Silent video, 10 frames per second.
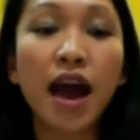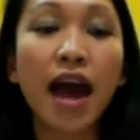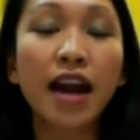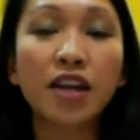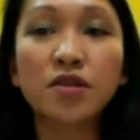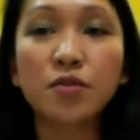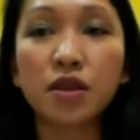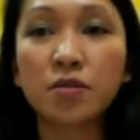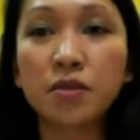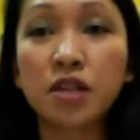And I just
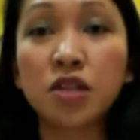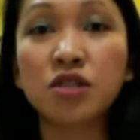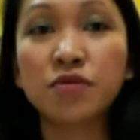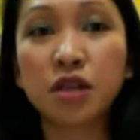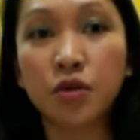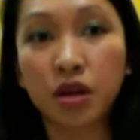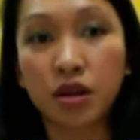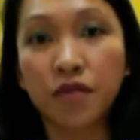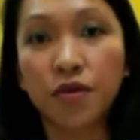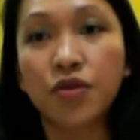wanted to mention really
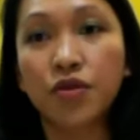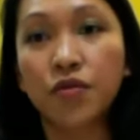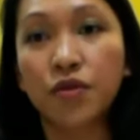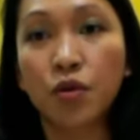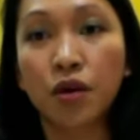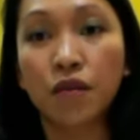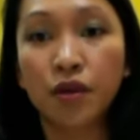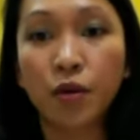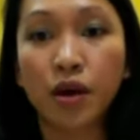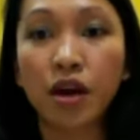quickly for those of you who are
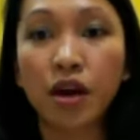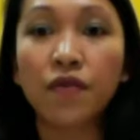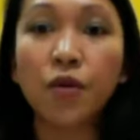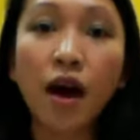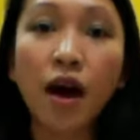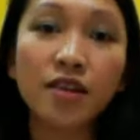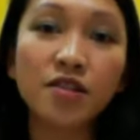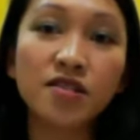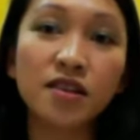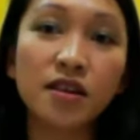viewing, if you are
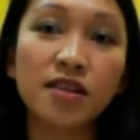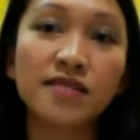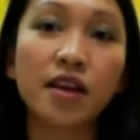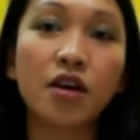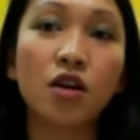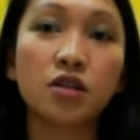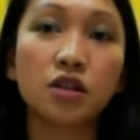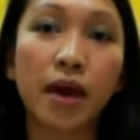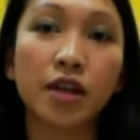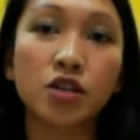interested in a psychology
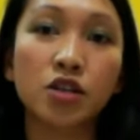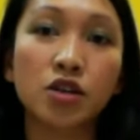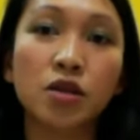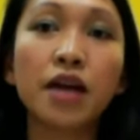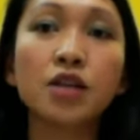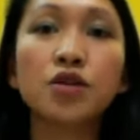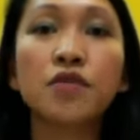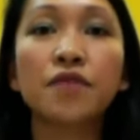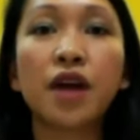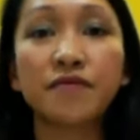major, the Bachelor
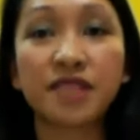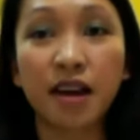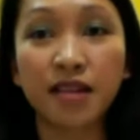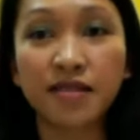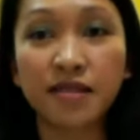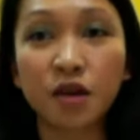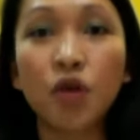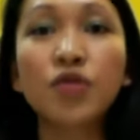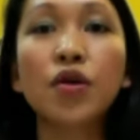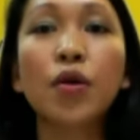of Life Sciences
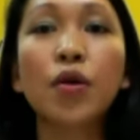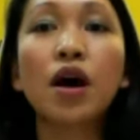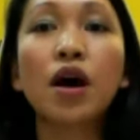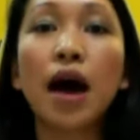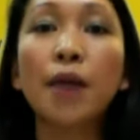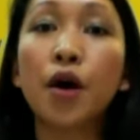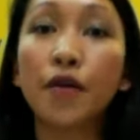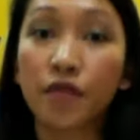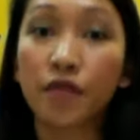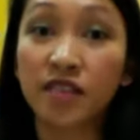also
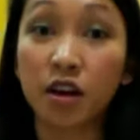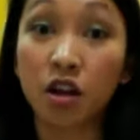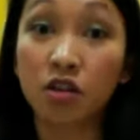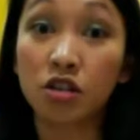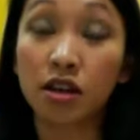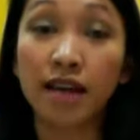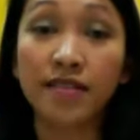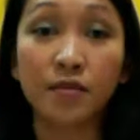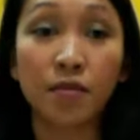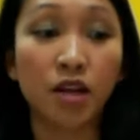offers psychology
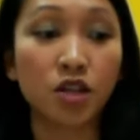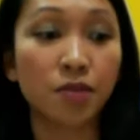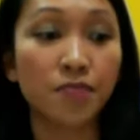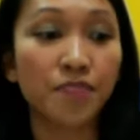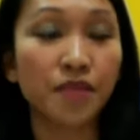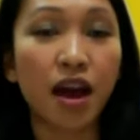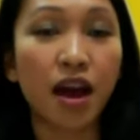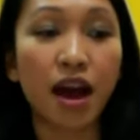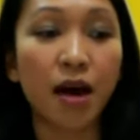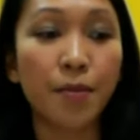as a major.
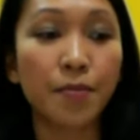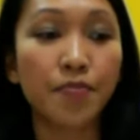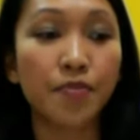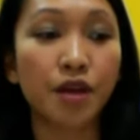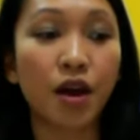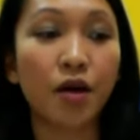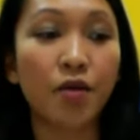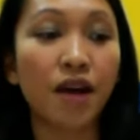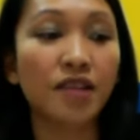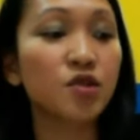All
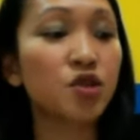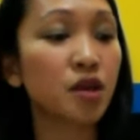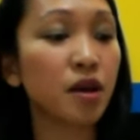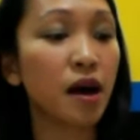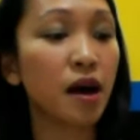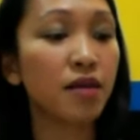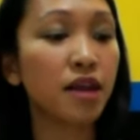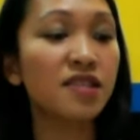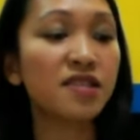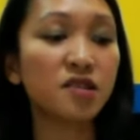right,
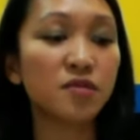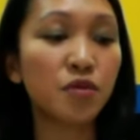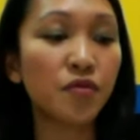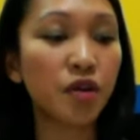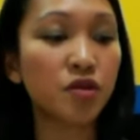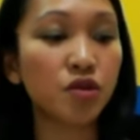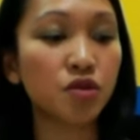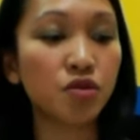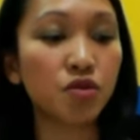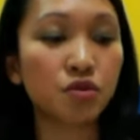let's just move on
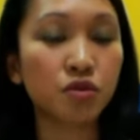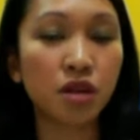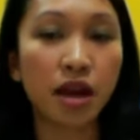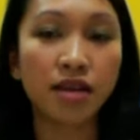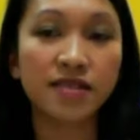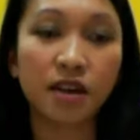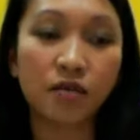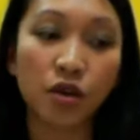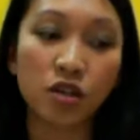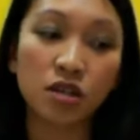to the next set
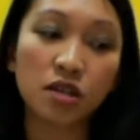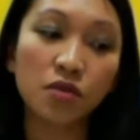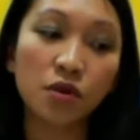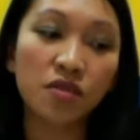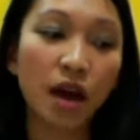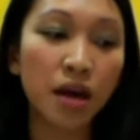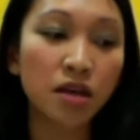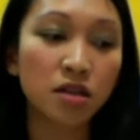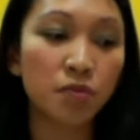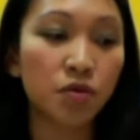of questions. Rosie, I
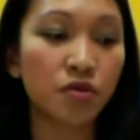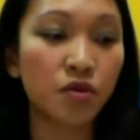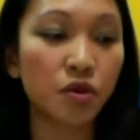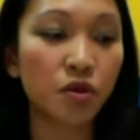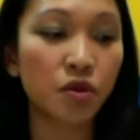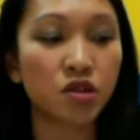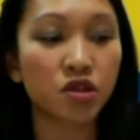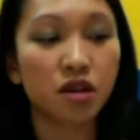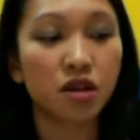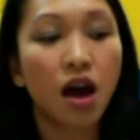might just pose you a
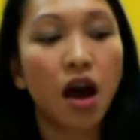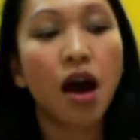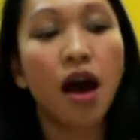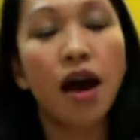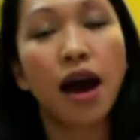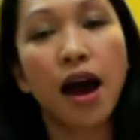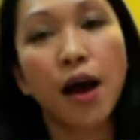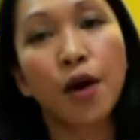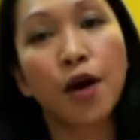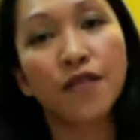question.
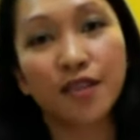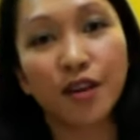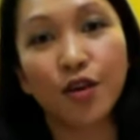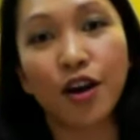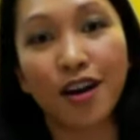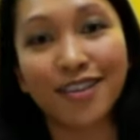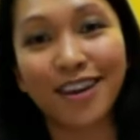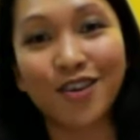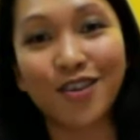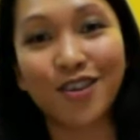Obviously, you're currently
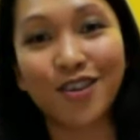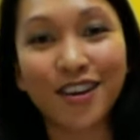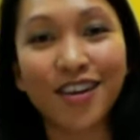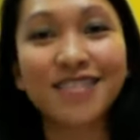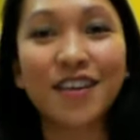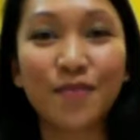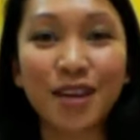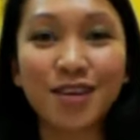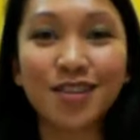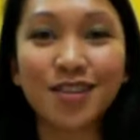in your third year, as I've
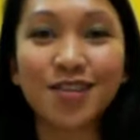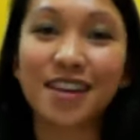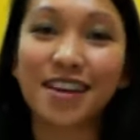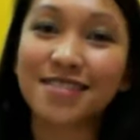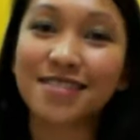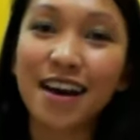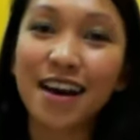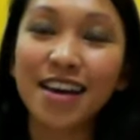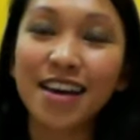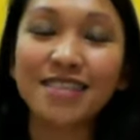mentioned, you're studying
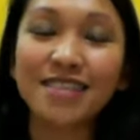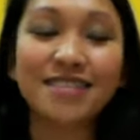science.